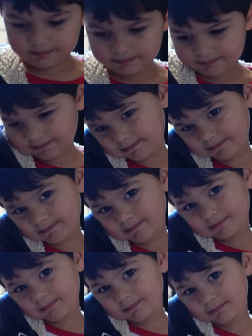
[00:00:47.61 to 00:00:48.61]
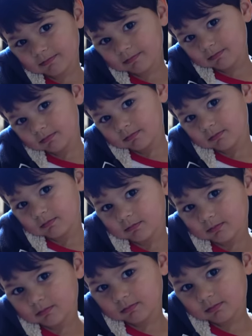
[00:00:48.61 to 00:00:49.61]
You woke up in the morning in Daddy's
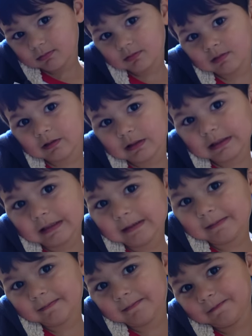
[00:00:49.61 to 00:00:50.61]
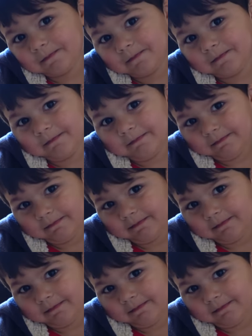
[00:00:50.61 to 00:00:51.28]
bed? Yeah. Yeah?